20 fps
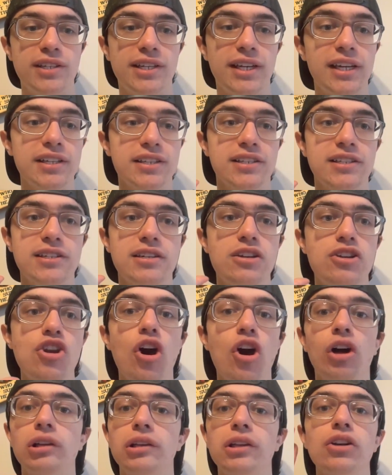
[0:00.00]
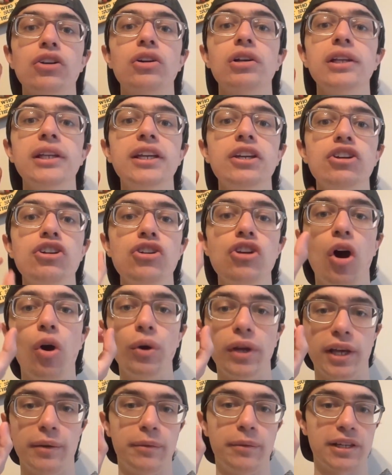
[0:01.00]
He has literally no
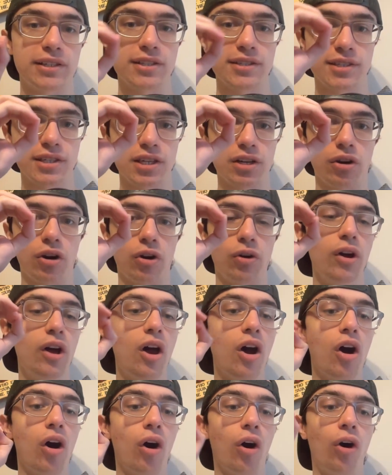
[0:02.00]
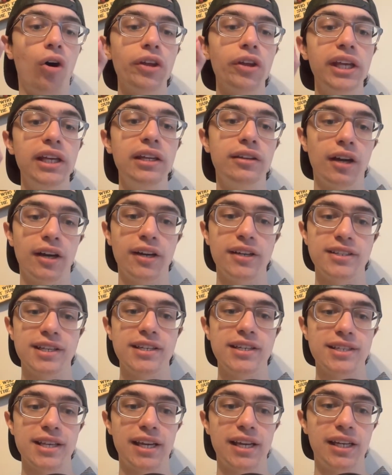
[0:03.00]
gimmicks, 0. All he does
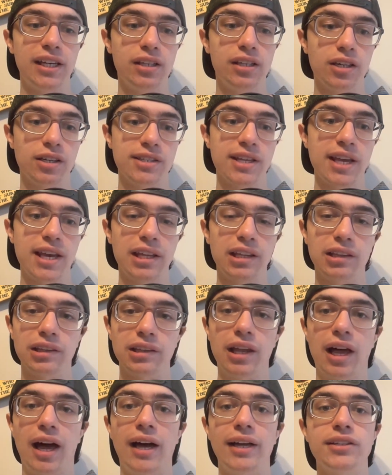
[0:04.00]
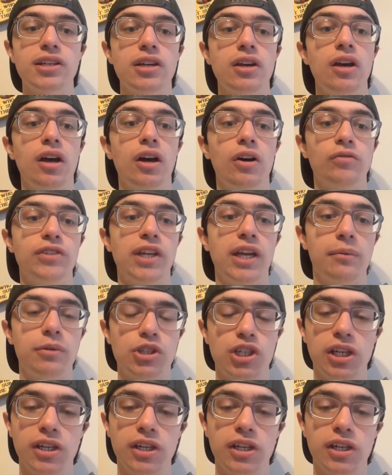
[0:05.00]
is that he does a lot of damage.